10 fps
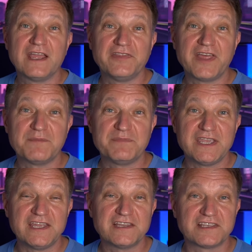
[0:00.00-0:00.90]
And that
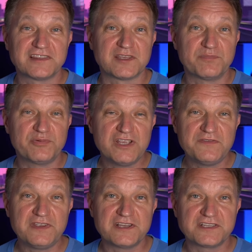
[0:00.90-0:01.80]
means that the
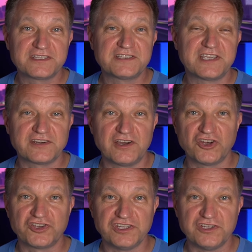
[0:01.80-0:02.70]
previous
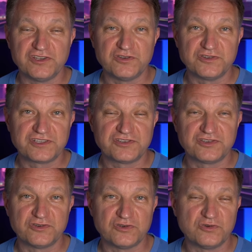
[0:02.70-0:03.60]
technology used
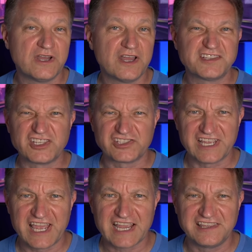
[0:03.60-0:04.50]
to essentially
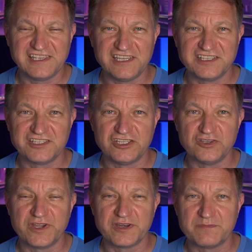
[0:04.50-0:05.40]
hack the
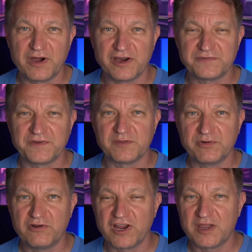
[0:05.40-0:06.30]
ECU and modify the
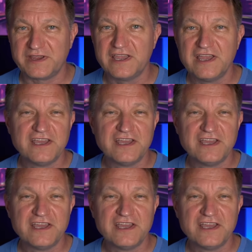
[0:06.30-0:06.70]
programming